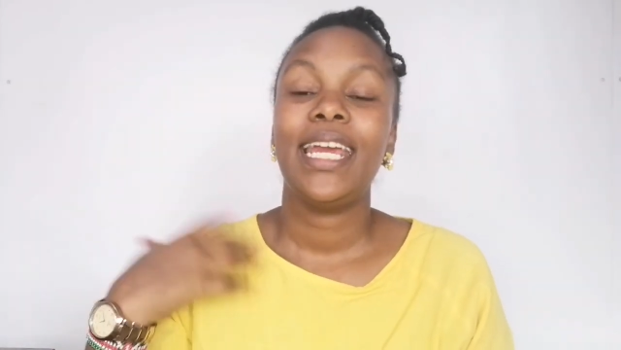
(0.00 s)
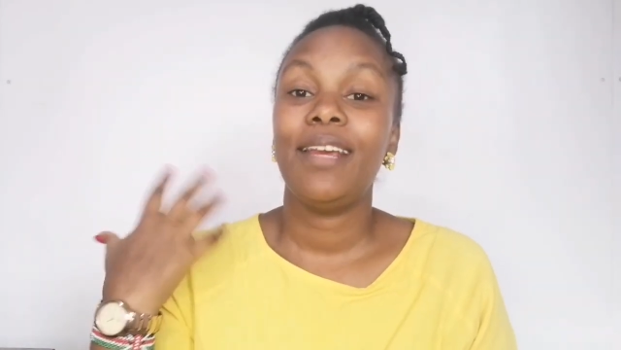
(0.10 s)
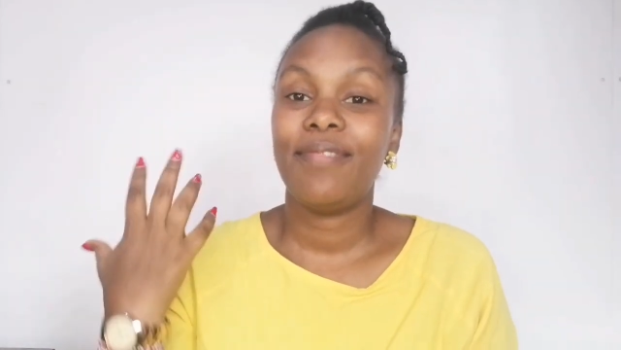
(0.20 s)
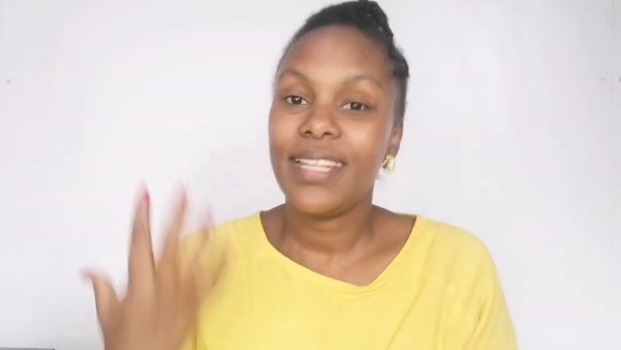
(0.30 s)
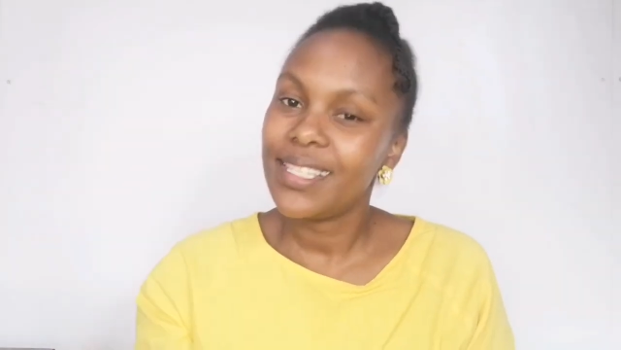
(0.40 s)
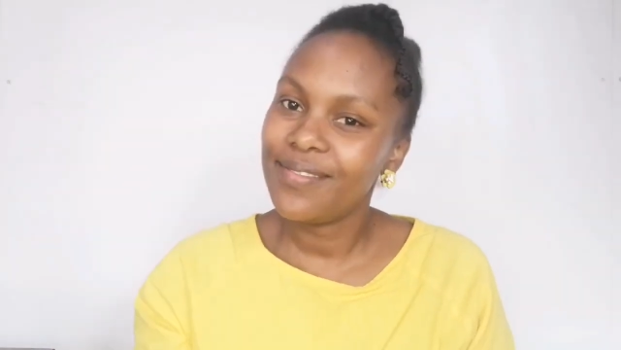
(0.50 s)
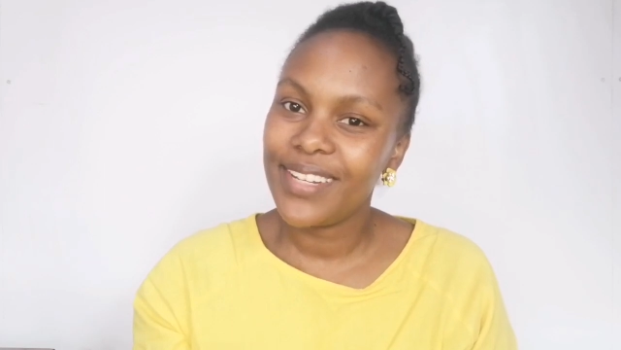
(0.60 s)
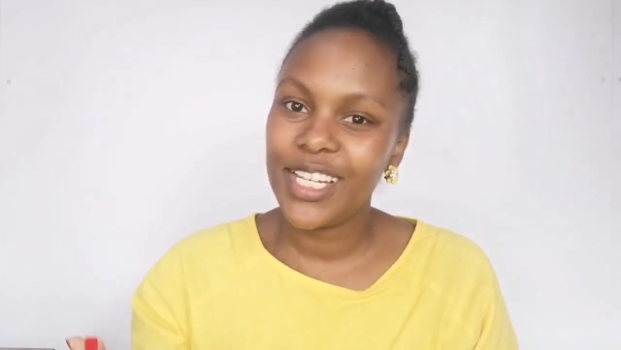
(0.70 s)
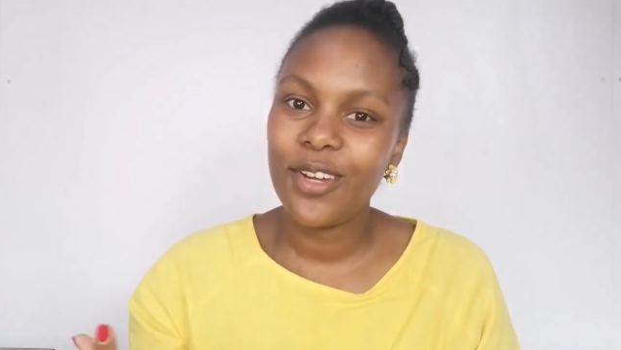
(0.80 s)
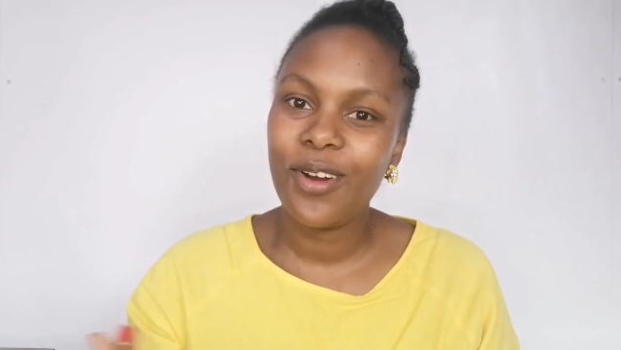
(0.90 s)
If this
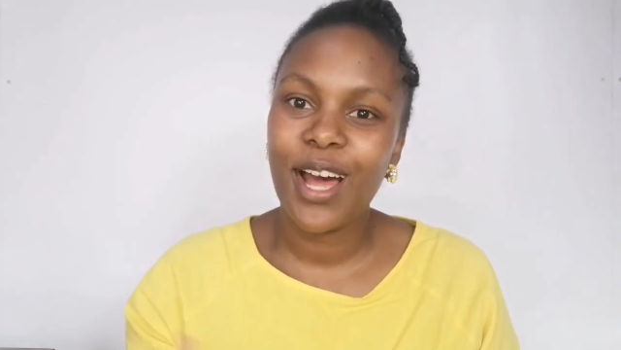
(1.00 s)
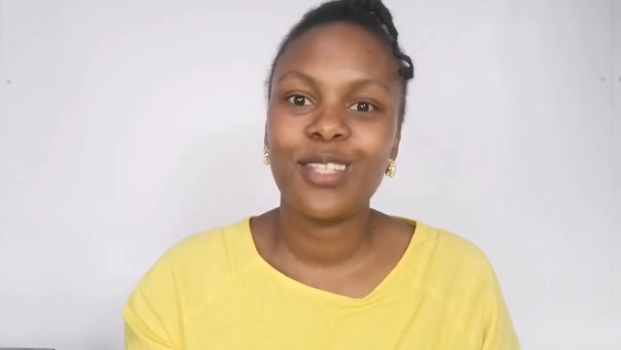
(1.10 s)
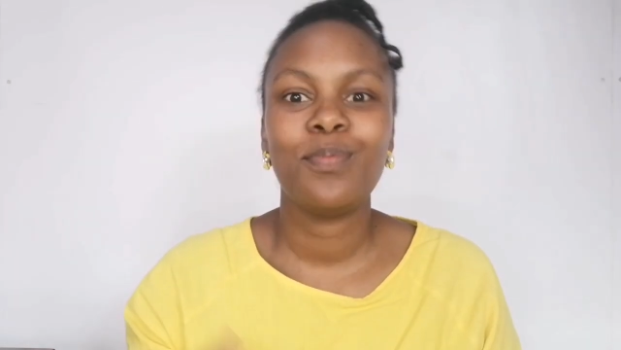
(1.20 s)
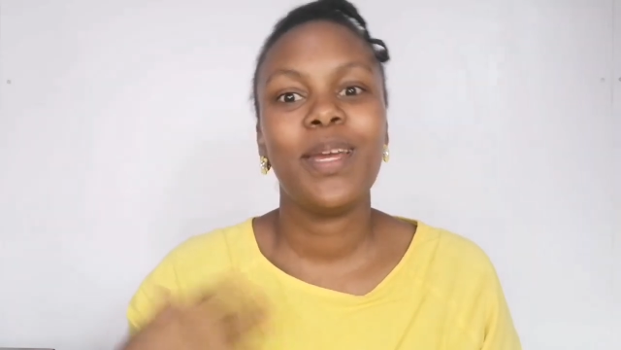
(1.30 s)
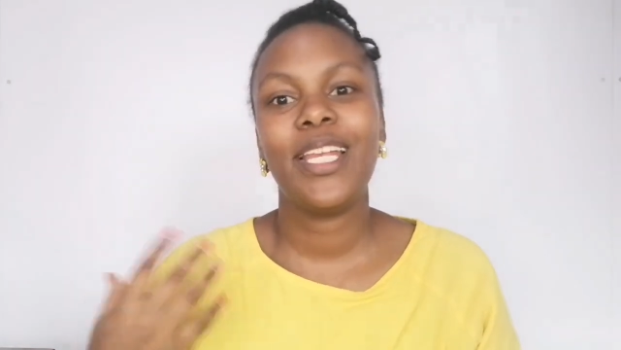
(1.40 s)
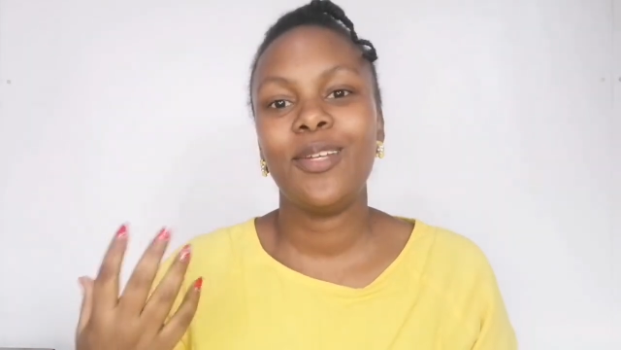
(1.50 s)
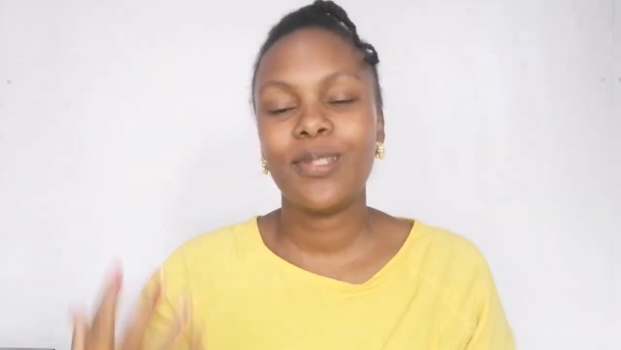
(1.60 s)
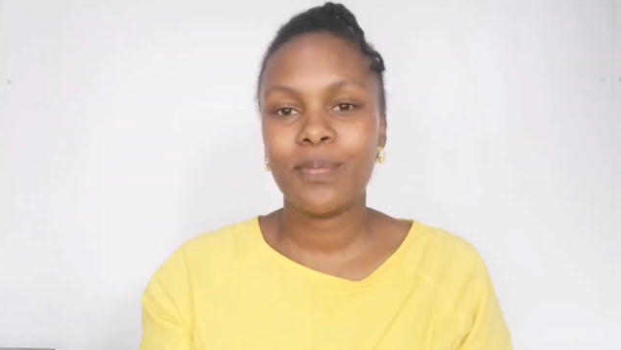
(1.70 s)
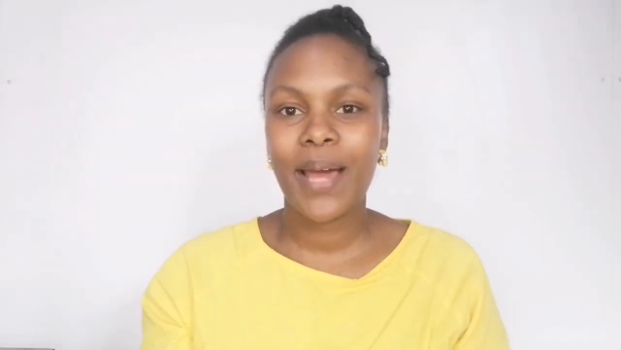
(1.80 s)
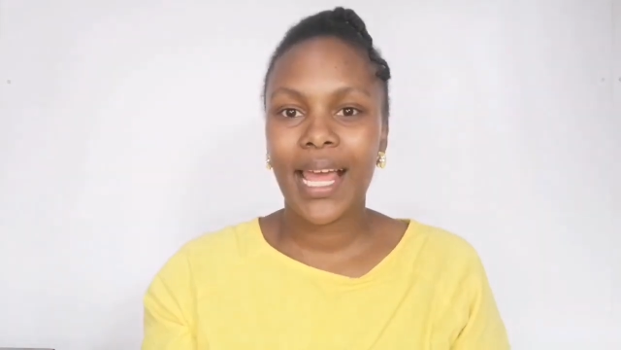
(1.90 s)
video has made you
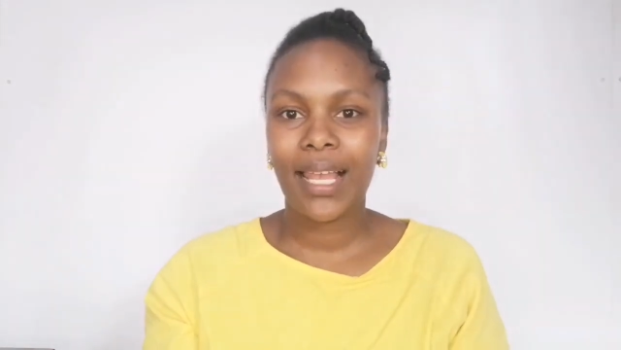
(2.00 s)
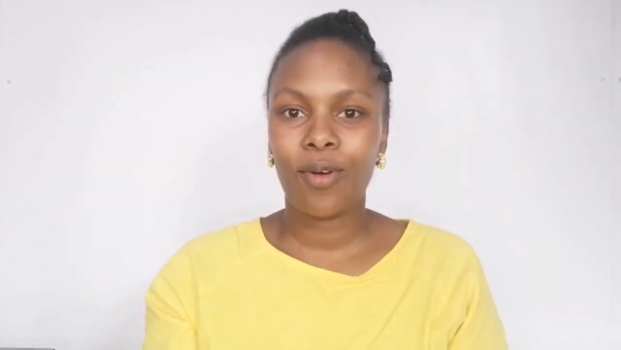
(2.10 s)
smile